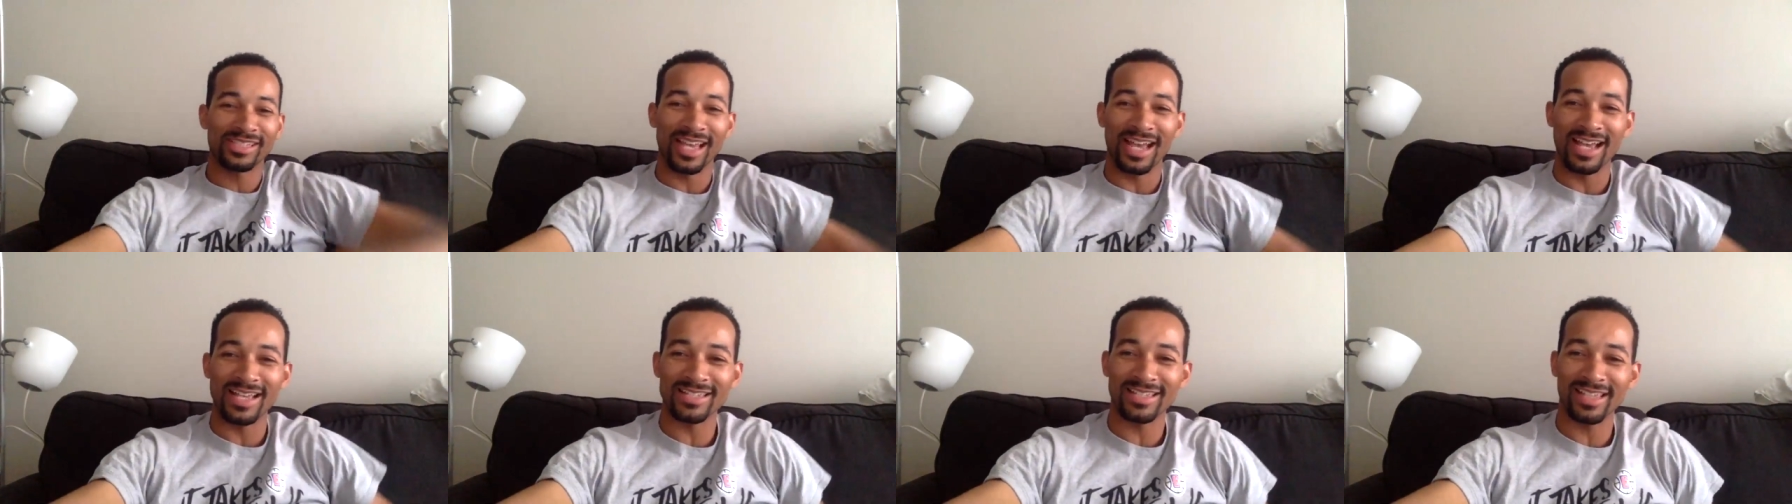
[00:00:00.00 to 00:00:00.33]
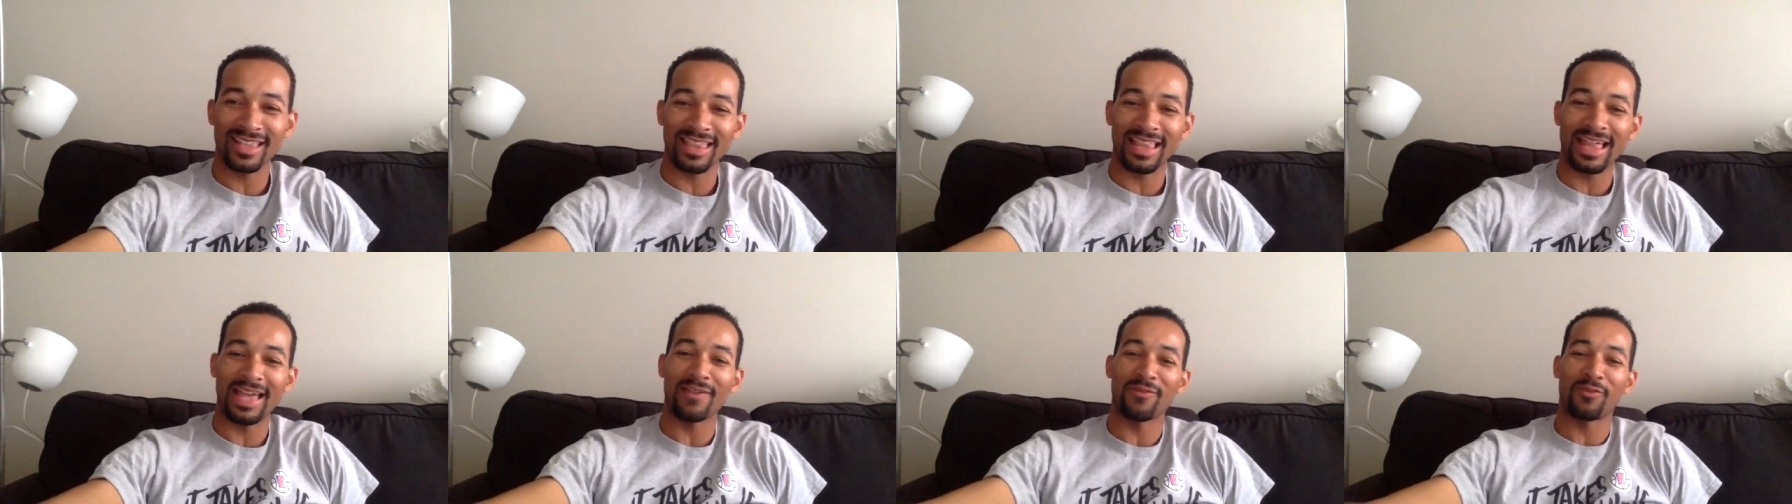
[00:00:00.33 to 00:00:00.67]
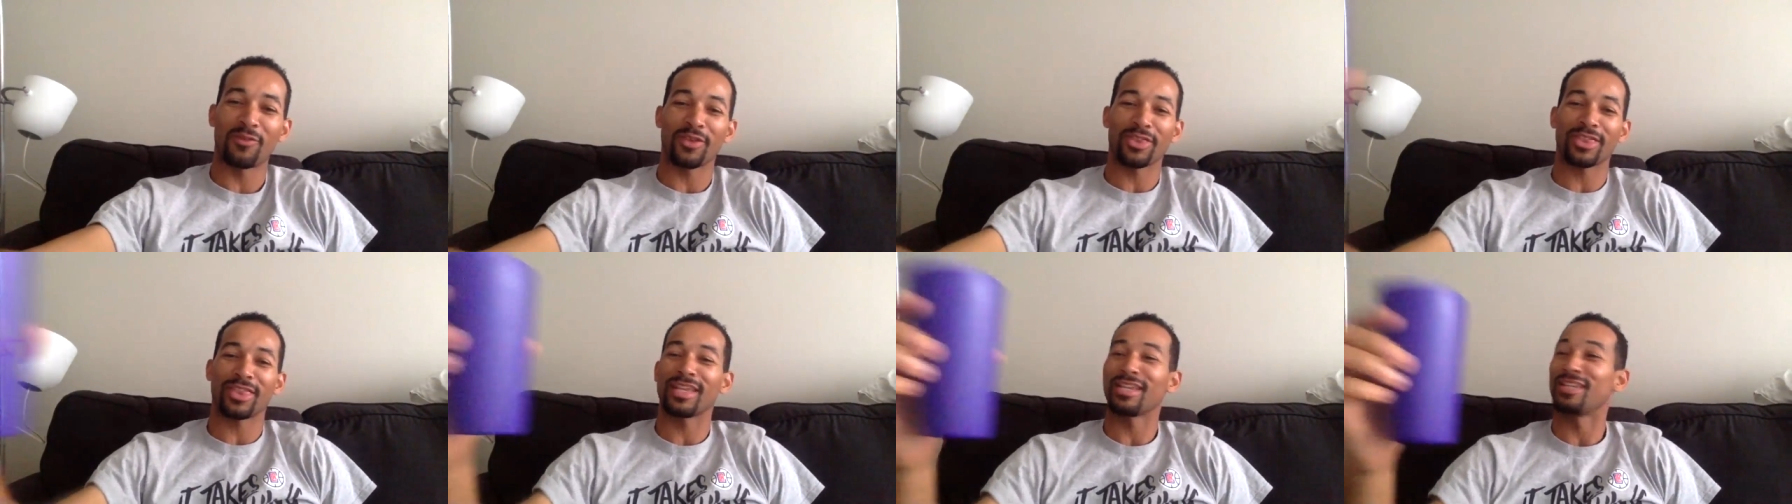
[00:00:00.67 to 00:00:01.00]
signs of life
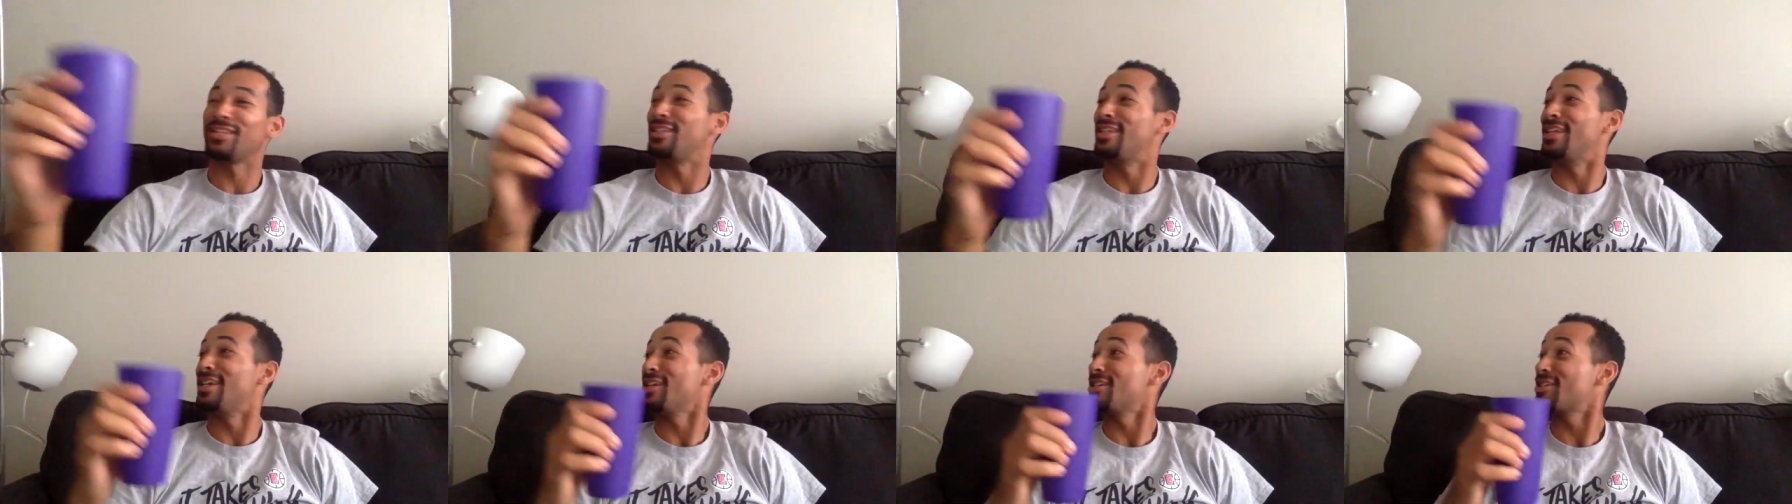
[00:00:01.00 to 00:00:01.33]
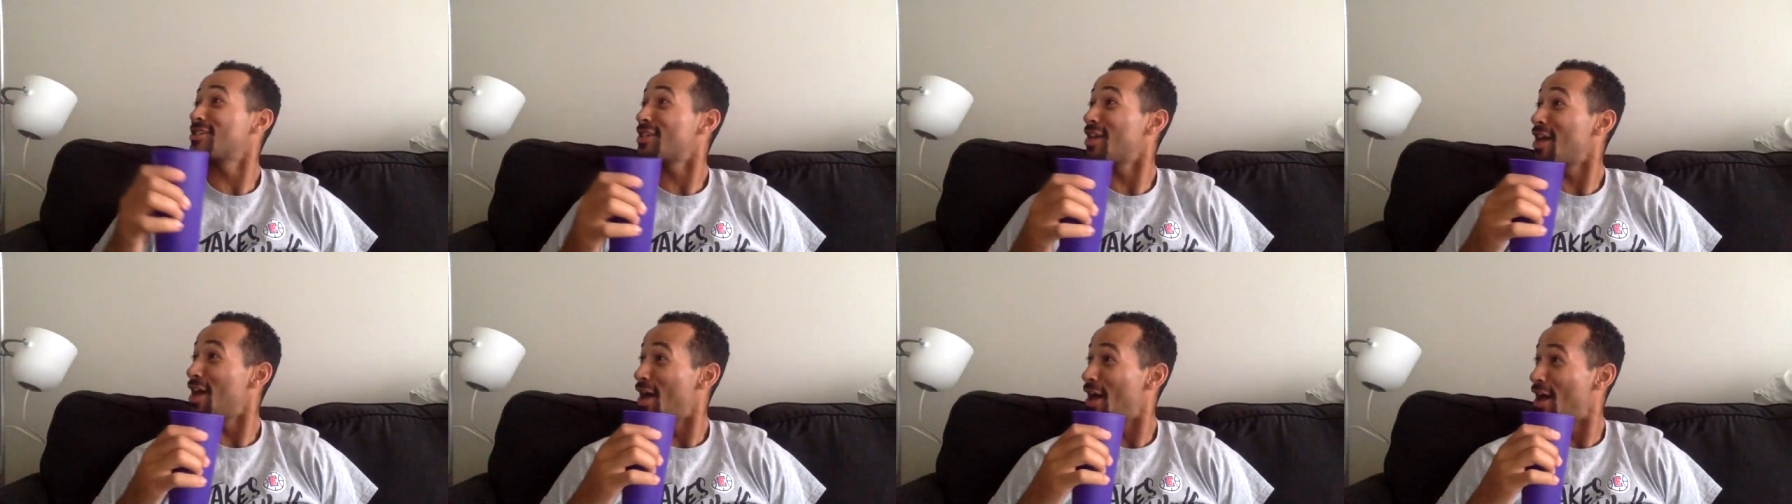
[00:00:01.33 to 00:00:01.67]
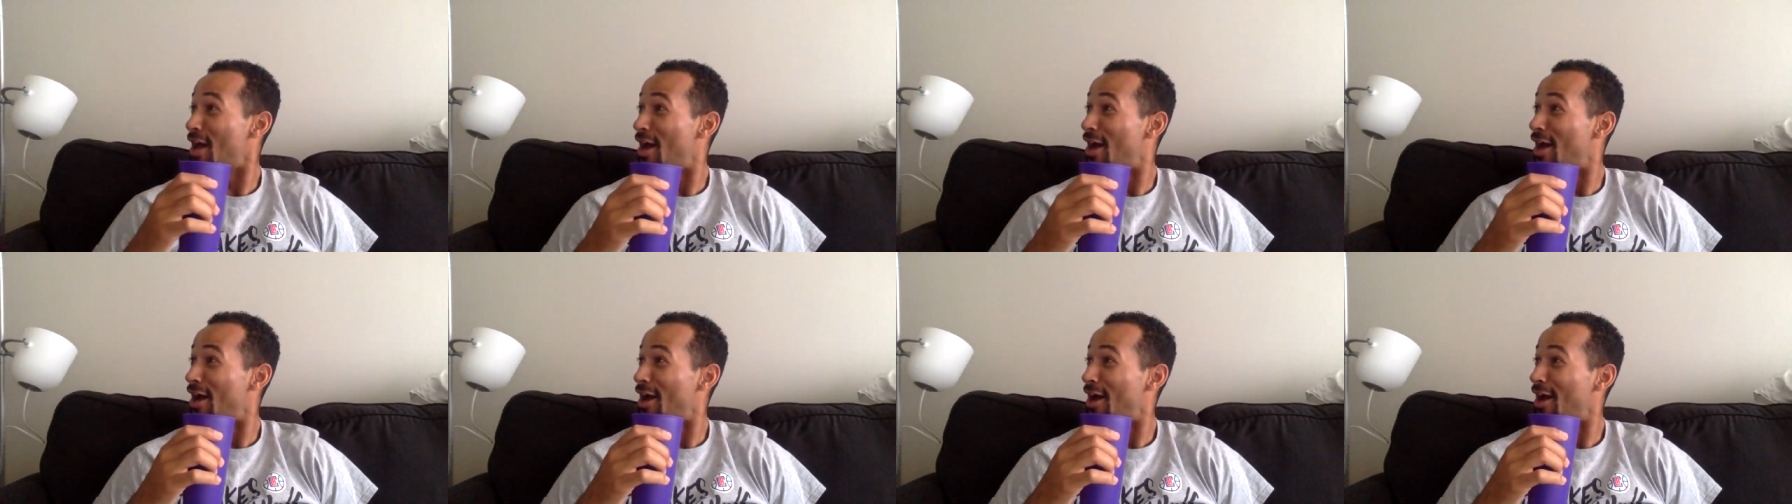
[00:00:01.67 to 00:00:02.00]
with the
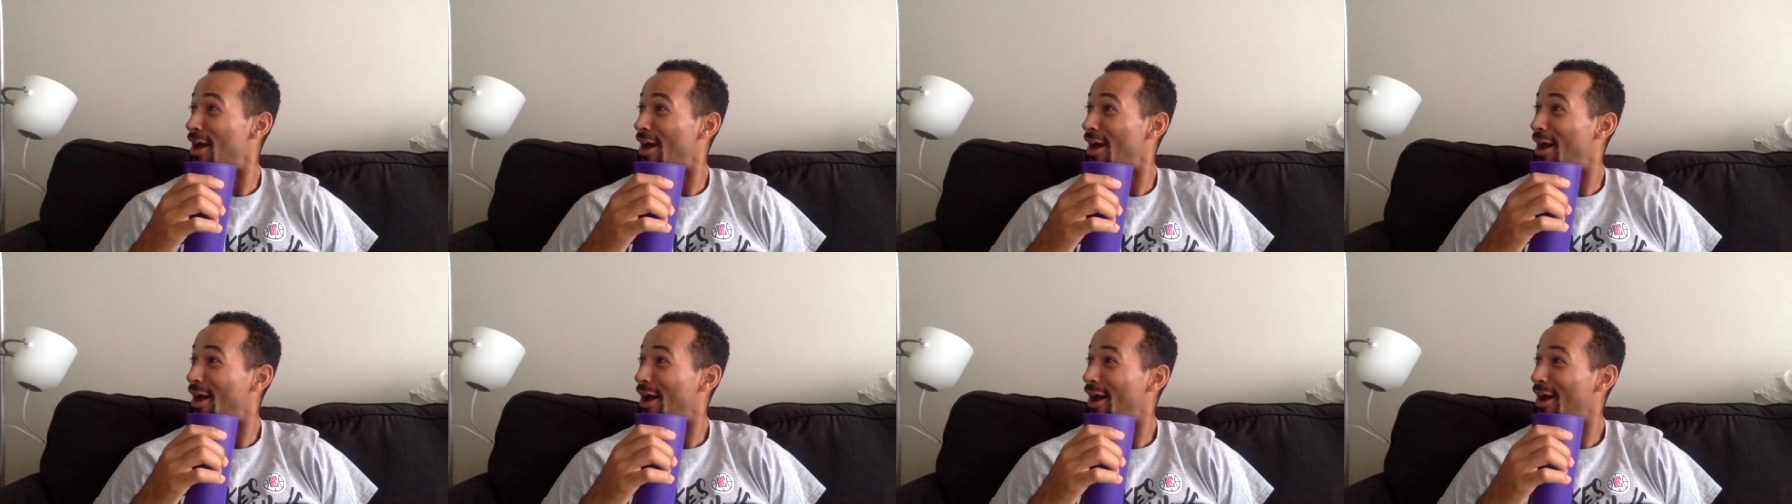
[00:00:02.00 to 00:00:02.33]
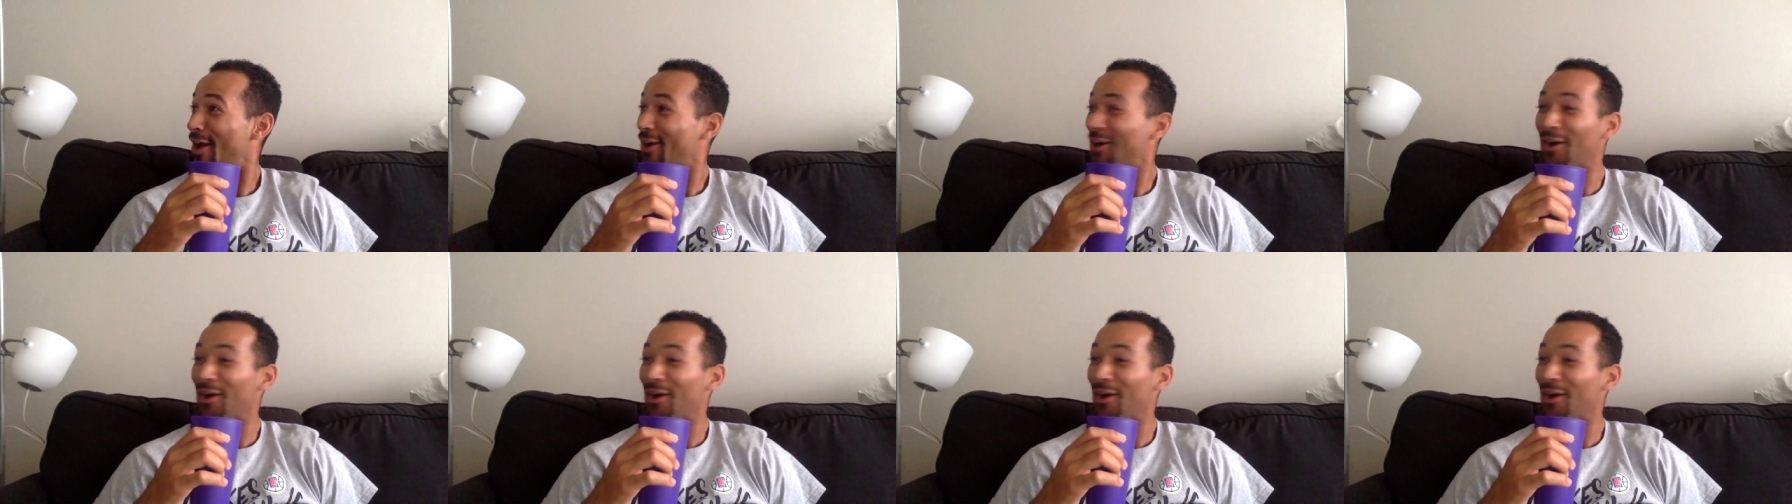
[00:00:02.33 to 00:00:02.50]
Dizzons.